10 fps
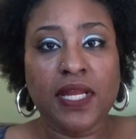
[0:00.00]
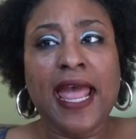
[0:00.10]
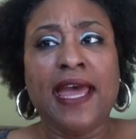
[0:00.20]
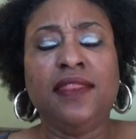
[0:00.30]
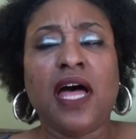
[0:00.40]

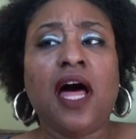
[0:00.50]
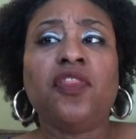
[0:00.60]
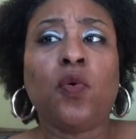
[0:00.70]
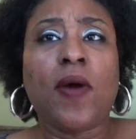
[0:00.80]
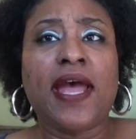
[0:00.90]
And the
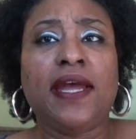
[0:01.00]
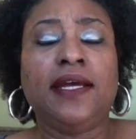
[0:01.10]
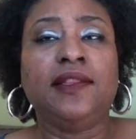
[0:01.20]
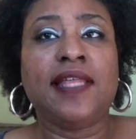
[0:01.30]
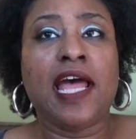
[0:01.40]
other
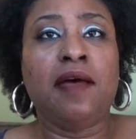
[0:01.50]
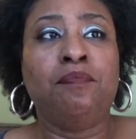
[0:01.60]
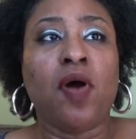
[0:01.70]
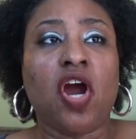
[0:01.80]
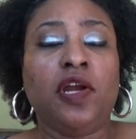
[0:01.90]
way
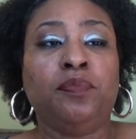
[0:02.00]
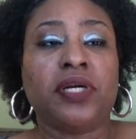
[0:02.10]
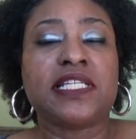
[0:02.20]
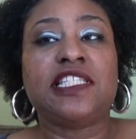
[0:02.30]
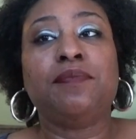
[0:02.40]
that Bart
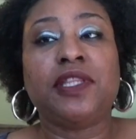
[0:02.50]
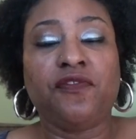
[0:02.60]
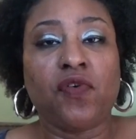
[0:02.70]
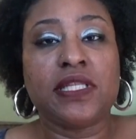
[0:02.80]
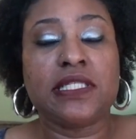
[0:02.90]
brings sympathy
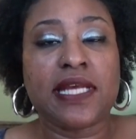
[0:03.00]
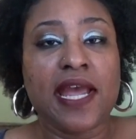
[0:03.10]
for these